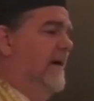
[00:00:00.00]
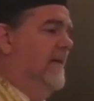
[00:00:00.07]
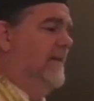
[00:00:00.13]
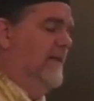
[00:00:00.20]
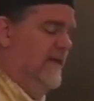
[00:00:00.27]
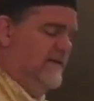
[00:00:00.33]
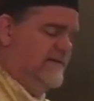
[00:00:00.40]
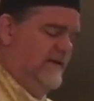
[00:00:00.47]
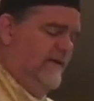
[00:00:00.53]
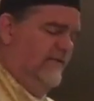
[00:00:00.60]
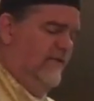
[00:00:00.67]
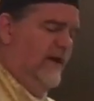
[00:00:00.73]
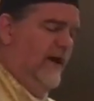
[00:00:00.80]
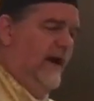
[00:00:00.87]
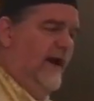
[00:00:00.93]
And this
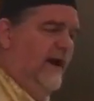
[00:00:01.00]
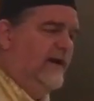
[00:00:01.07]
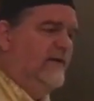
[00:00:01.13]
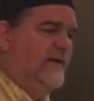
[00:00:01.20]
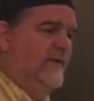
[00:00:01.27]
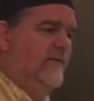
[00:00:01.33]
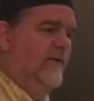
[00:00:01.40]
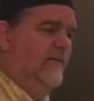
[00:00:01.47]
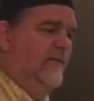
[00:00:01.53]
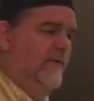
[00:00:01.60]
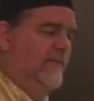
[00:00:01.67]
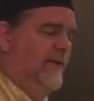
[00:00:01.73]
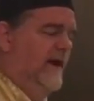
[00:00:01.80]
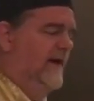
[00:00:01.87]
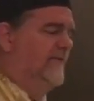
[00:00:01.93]
evil act, when
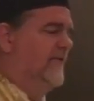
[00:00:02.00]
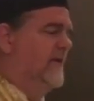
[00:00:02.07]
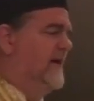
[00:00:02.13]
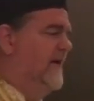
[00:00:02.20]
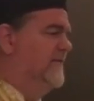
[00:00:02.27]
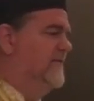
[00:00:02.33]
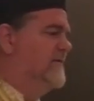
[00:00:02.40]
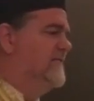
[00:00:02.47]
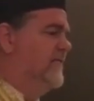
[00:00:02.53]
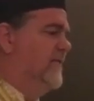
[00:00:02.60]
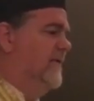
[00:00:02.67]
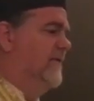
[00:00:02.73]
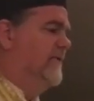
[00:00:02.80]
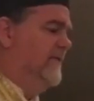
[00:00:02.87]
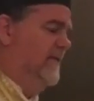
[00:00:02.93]
we beg forgiveness
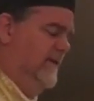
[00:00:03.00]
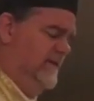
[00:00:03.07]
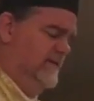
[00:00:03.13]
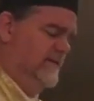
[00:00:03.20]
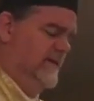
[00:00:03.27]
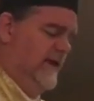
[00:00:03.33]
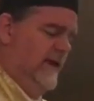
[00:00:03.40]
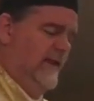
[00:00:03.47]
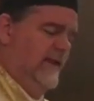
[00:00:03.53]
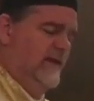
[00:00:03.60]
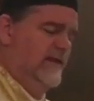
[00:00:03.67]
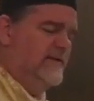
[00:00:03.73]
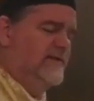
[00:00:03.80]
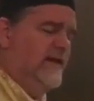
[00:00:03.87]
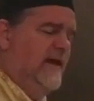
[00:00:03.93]
for our sins,
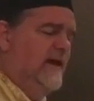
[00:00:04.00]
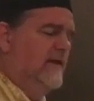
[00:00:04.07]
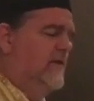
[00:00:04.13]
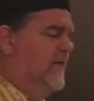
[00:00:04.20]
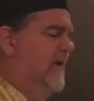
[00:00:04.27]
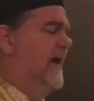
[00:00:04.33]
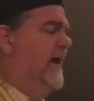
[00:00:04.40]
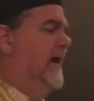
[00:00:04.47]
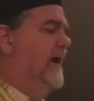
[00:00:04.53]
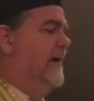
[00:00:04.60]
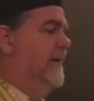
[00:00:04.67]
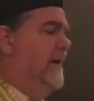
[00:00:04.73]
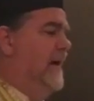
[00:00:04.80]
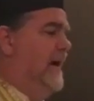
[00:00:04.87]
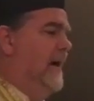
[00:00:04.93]
that is taken
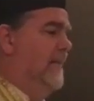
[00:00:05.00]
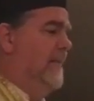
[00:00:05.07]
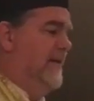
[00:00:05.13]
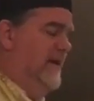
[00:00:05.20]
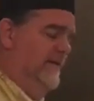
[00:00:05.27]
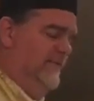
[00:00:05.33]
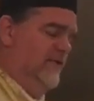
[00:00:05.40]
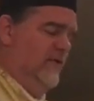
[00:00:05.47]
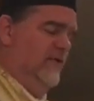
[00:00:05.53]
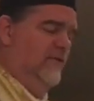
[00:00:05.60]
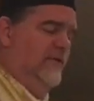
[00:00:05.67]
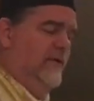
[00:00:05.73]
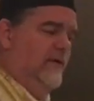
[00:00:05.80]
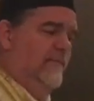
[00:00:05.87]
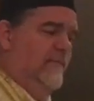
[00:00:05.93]
away. But even
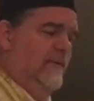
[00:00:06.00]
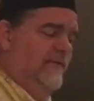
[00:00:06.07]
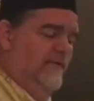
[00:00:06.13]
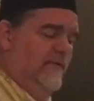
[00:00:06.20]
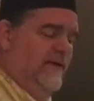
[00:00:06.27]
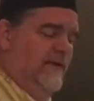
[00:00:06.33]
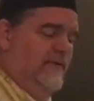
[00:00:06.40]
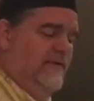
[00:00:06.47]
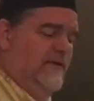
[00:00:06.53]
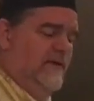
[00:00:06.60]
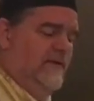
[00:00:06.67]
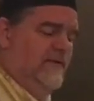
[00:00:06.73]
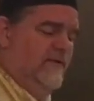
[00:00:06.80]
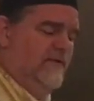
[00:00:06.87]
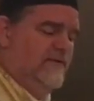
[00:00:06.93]
though the, the,
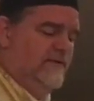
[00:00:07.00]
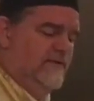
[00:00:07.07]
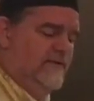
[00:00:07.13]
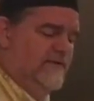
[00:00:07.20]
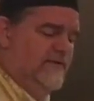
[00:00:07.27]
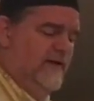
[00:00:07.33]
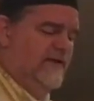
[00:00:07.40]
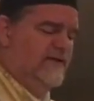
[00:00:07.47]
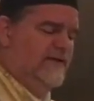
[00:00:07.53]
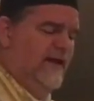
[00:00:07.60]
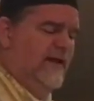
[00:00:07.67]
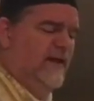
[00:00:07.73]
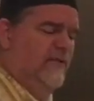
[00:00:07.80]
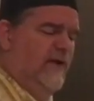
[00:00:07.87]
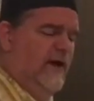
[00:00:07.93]
the, the sin is
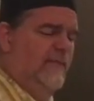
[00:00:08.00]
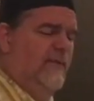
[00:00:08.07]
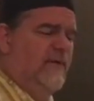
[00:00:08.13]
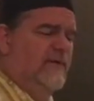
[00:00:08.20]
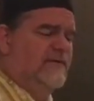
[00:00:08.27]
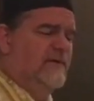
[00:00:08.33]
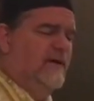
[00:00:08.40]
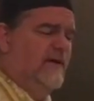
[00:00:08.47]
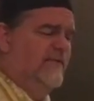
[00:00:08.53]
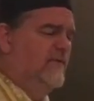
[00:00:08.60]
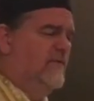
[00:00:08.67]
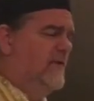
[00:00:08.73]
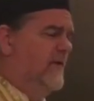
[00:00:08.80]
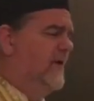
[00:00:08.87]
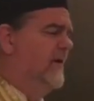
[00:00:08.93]
taken away because of the
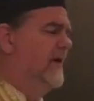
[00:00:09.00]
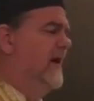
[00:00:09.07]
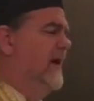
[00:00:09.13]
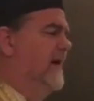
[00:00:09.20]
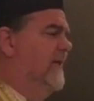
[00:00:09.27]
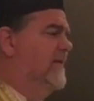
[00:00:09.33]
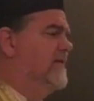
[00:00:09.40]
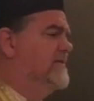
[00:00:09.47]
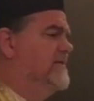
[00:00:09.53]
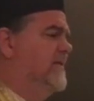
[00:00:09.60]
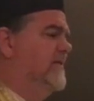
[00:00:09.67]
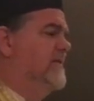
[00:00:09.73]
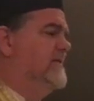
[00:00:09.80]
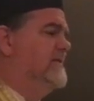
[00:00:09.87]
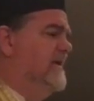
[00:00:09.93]
love of the heart, there's
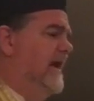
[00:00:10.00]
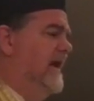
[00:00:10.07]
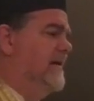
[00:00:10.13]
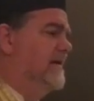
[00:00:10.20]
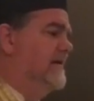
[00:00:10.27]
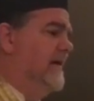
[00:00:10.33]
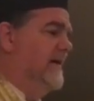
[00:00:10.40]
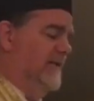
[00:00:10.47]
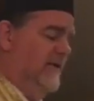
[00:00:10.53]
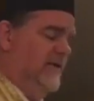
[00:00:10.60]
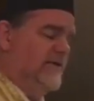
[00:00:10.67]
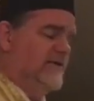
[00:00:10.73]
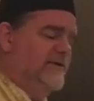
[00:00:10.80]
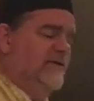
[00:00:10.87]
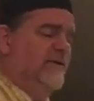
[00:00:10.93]
still the debt.
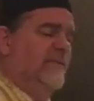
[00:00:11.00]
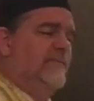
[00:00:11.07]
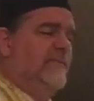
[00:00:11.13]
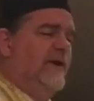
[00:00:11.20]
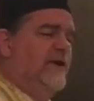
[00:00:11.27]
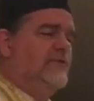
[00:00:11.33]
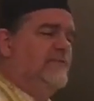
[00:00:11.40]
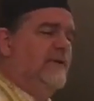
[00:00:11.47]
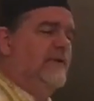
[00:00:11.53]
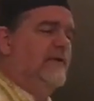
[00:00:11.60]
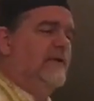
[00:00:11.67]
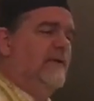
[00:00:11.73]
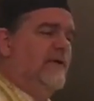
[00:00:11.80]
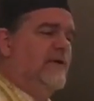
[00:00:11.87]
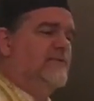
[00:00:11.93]
There's still the
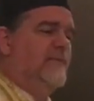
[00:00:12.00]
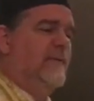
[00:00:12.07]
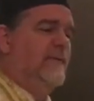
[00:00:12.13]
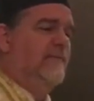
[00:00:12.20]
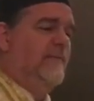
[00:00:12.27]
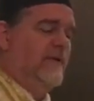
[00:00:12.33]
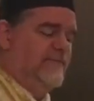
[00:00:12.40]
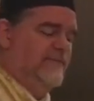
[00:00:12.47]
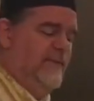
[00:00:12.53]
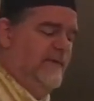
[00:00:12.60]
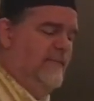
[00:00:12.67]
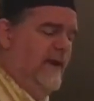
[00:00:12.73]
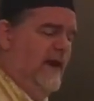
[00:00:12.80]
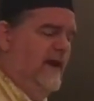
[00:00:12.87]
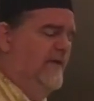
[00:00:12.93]
punishment that must be, must be
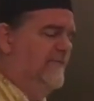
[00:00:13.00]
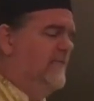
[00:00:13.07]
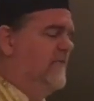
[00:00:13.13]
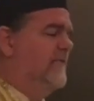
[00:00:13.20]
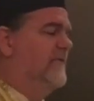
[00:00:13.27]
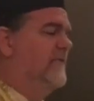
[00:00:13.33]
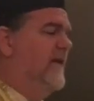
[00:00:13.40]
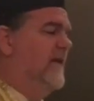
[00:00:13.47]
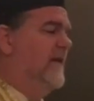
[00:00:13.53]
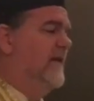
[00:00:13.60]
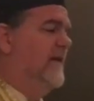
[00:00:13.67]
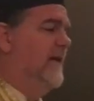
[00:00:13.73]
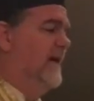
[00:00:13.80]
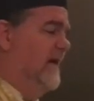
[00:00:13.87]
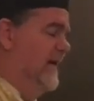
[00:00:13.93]
paid for the sin.